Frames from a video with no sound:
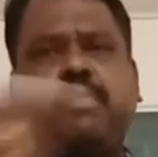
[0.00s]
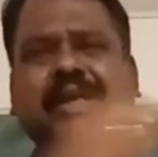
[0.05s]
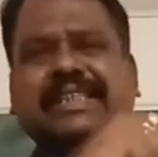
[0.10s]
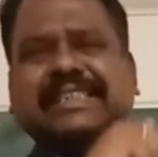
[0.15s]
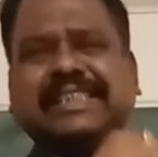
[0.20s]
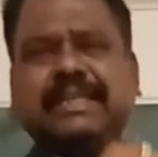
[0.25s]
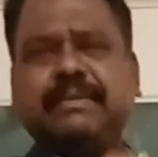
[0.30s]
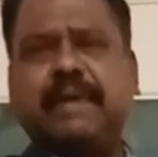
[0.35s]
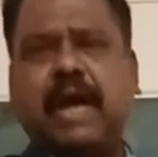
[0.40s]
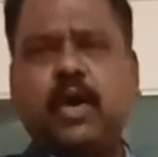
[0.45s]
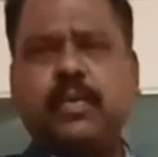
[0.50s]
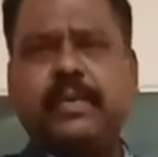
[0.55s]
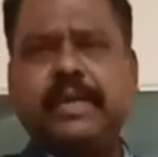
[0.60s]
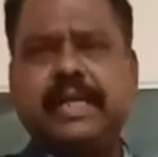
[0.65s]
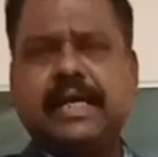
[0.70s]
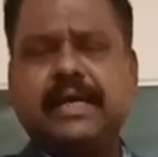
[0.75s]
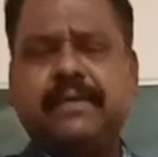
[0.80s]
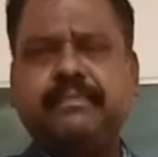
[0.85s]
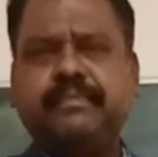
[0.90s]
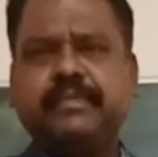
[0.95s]
Positive how
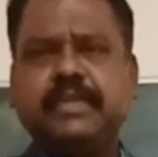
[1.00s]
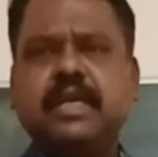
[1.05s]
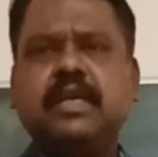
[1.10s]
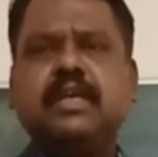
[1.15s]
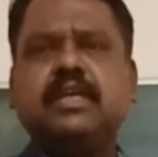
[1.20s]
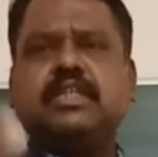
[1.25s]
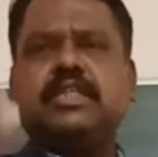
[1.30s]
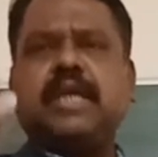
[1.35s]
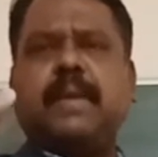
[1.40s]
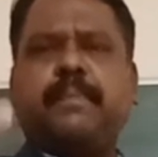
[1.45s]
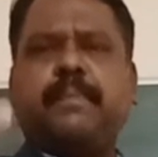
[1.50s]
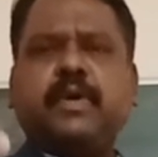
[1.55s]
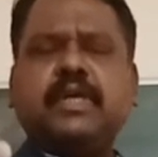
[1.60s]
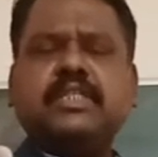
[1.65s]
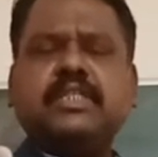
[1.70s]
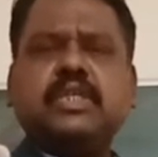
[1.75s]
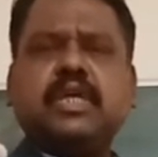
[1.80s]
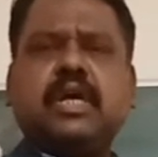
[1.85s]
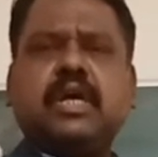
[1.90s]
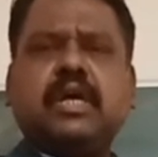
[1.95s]
beta?
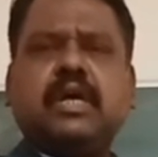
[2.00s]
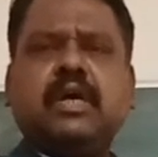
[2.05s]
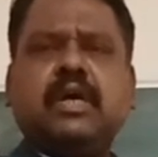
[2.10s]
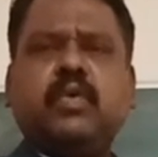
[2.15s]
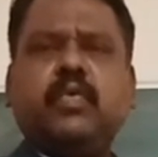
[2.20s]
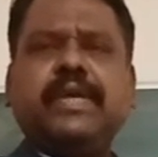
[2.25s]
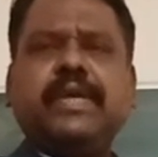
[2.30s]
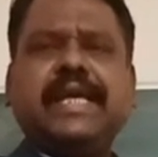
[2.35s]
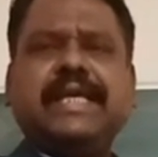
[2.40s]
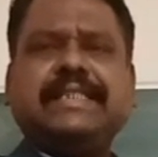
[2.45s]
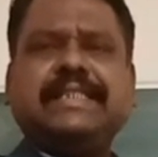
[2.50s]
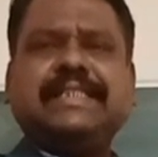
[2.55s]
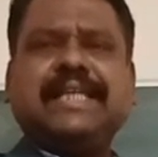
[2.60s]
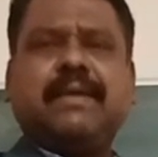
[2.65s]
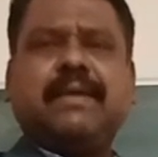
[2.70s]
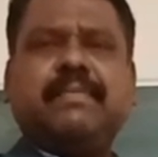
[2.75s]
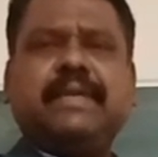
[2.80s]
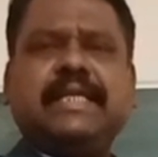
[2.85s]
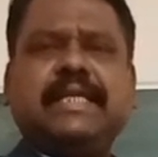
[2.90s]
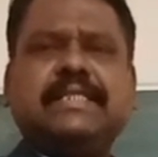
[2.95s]
Suppose we
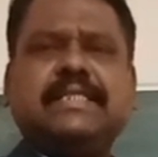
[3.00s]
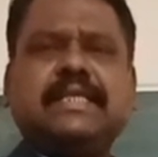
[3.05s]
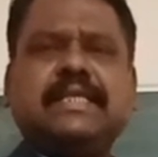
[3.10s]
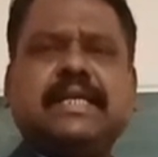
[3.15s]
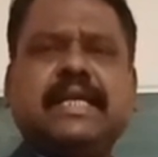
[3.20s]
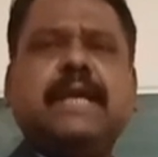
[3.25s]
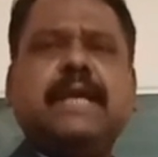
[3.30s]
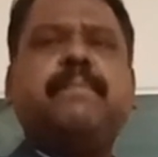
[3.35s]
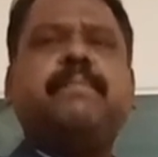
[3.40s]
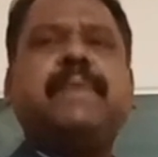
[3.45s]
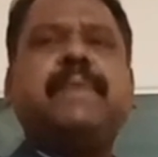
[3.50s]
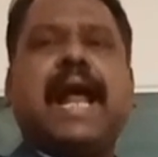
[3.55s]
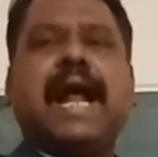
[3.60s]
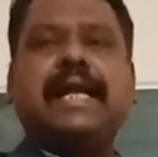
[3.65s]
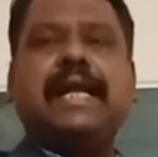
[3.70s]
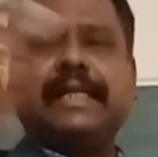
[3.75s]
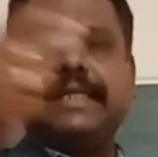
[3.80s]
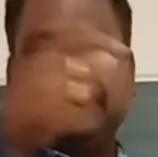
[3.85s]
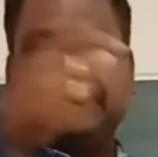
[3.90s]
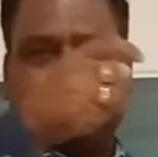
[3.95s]
establish a
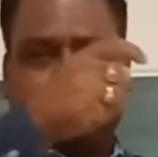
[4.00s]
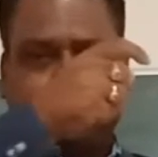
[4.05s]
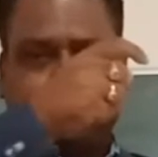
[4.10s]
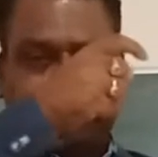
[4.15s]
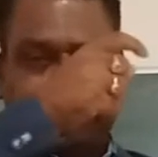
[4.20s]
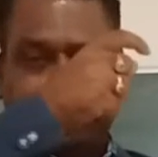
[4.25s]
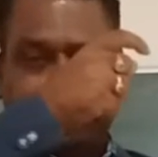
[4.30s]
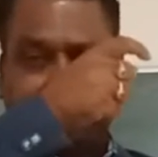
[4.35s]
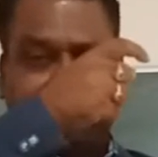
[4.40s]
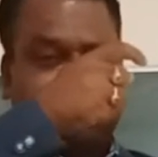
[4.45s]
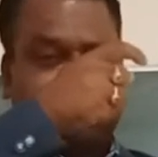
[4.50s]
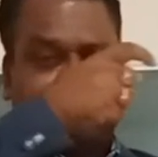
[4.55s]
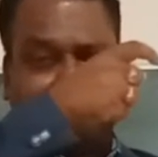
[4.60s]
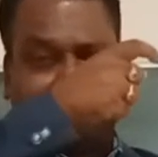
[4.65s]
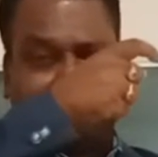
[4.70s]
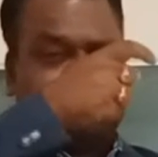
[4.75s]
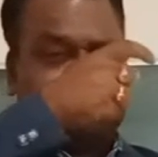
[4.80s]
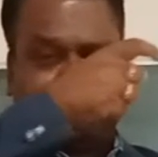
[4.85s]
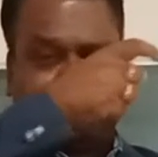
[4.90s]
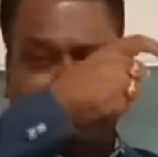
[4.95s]
plant
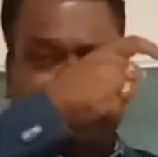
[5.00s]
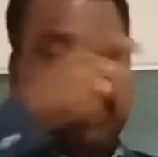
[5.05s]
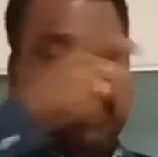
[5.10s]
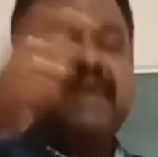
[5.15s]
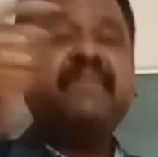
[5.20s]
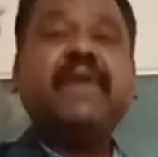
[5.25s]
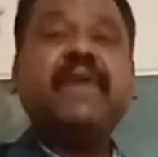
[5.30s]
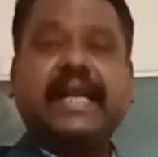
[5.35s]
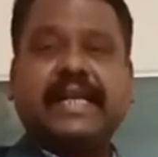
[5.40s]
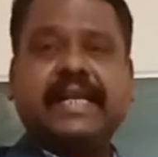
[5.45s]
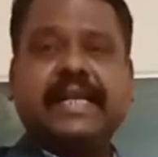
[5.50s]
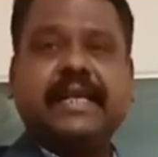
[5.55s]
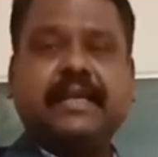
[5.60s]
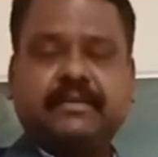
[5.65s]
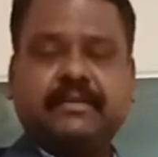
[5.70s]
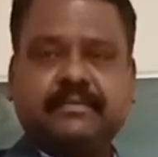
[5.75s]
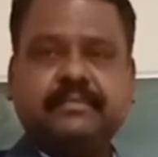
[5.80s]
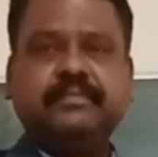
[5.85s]
or a factory.